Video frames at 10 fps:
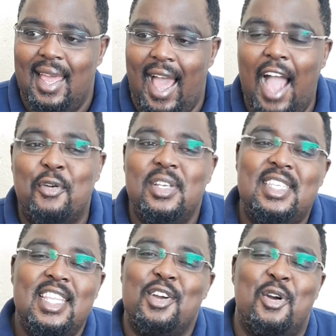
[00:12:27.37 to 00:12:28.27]
I could
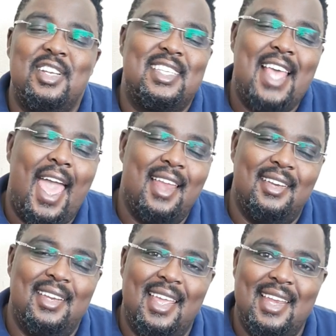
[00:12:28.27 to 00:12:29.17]
see the
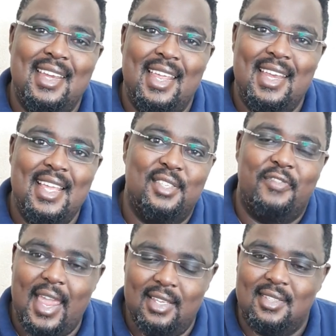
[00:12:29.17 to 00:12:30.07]
concern in his
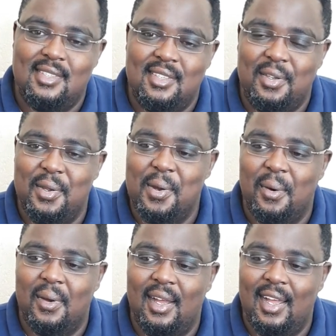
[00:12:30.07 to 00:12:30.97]
face,
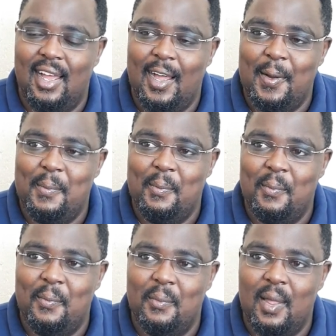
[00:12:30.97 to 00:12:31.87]

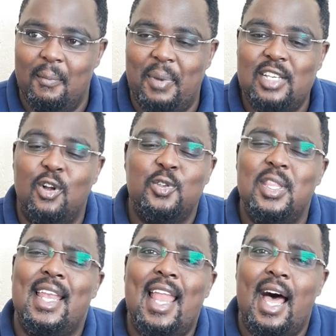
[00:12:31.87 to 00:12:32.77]
but also
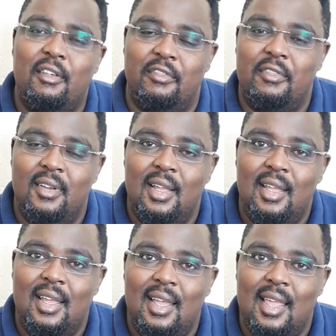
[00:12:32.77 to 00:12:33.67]
the love
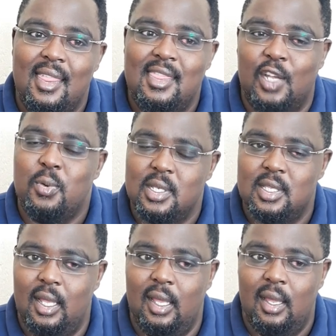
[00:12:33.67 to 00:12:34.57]
that
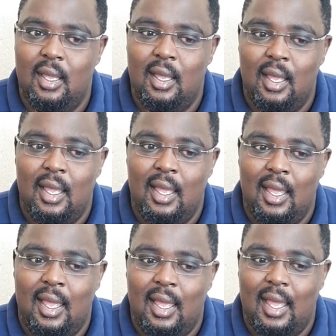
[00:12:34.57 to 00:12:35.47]
was there.
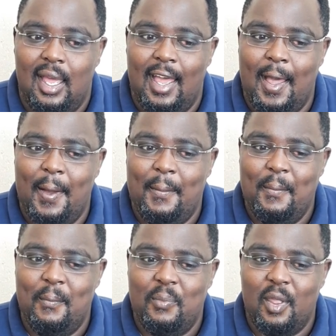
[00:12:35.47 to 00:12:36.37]

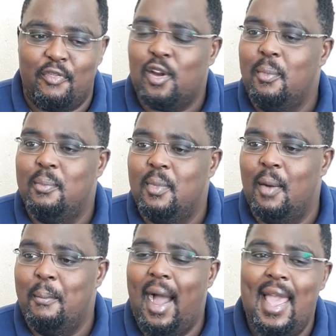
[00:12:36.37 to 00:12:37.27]
From
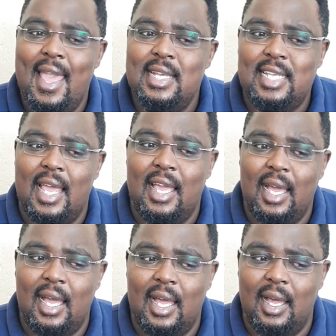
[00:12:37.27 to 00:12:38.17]
my
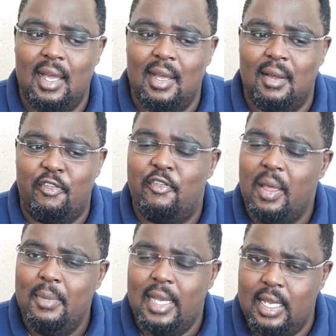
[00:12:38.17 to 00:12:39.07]
entire
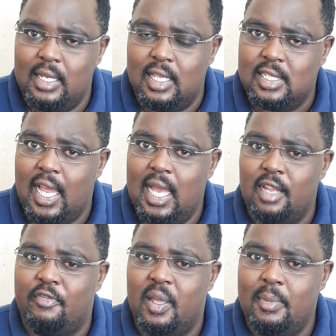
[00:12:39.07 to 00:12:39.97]
family, the
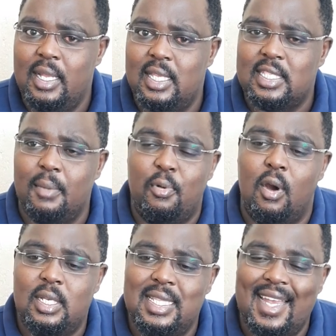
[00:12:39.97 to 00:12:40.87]
China family, the
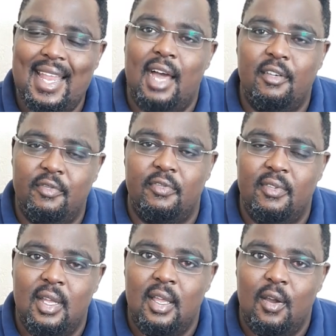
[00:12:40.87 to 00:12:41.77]
support and the love
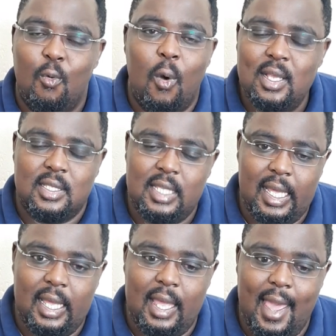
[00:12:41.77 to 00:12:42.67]
was
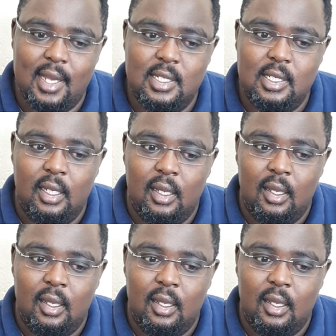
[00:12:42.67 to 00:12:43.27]
there, and